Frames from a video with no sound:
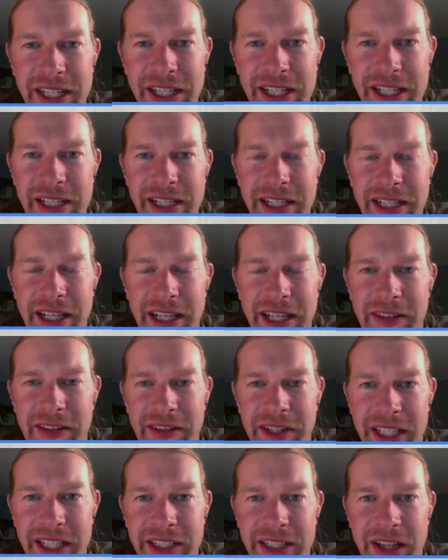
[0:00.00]
kind of a
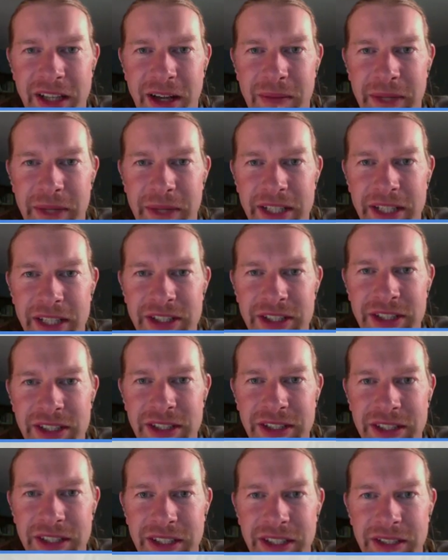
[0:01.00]
nice combination.
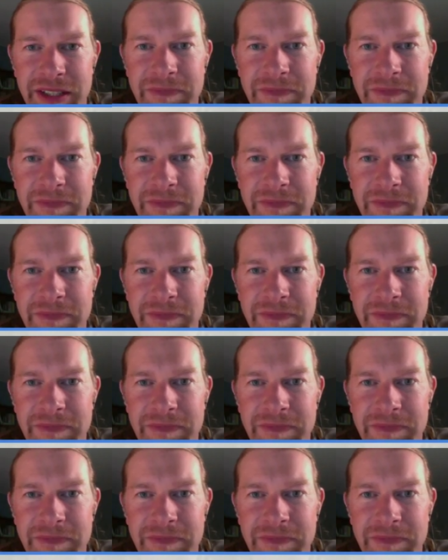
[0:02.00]
So